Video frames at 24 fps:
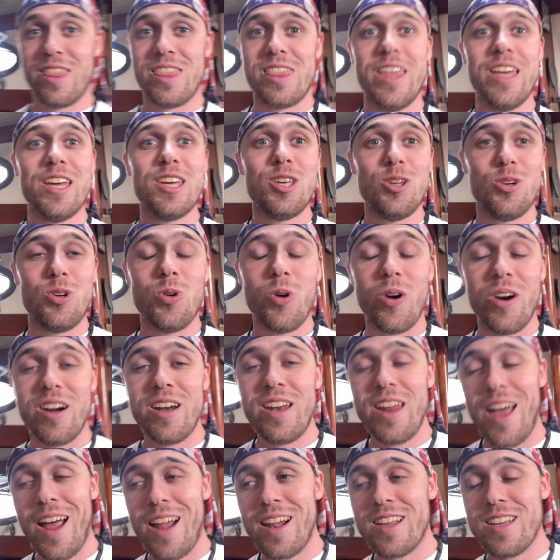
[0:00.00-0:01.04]
Thank you to our
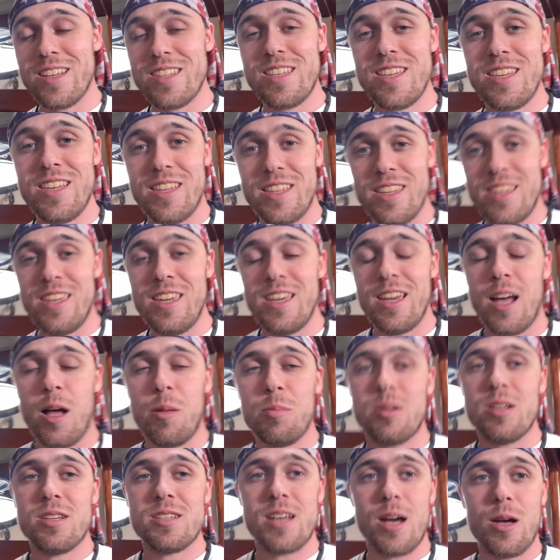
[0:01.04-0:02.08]
dad because he
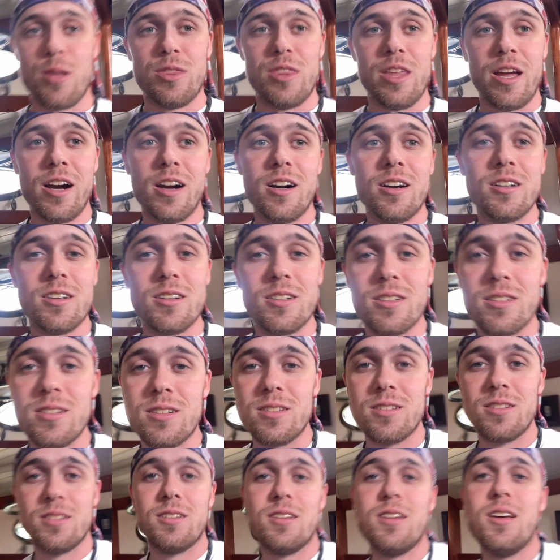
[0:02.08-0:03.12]
helped us out there
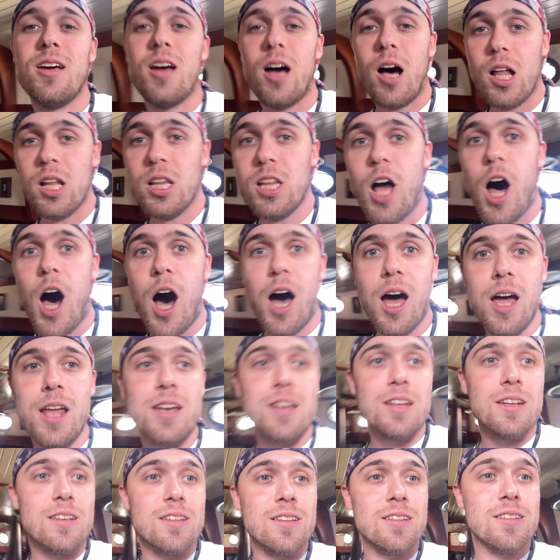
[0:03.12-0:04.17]
a lot.
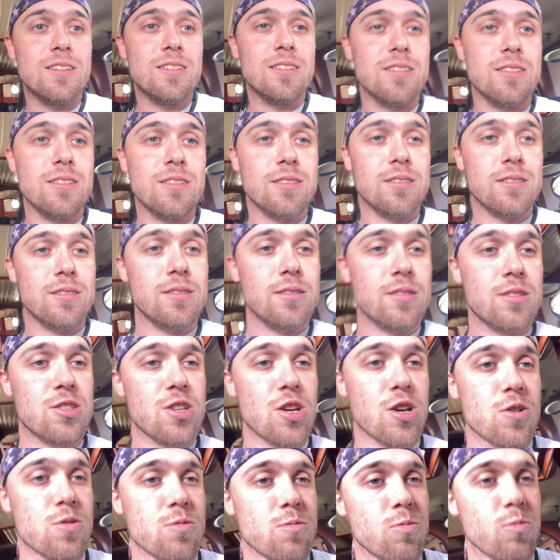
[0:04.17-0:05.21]

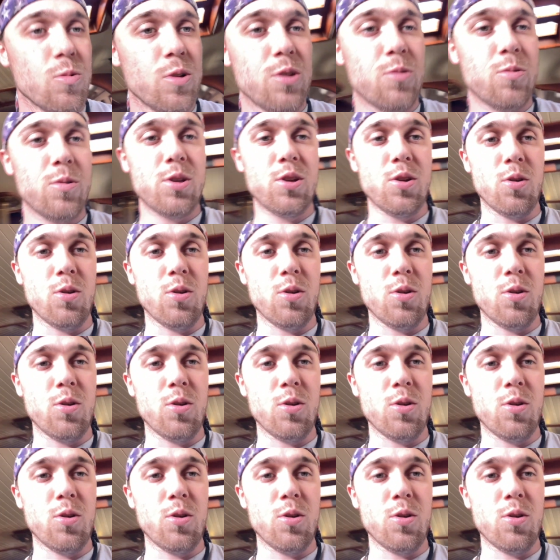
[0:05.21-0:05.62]
So what did we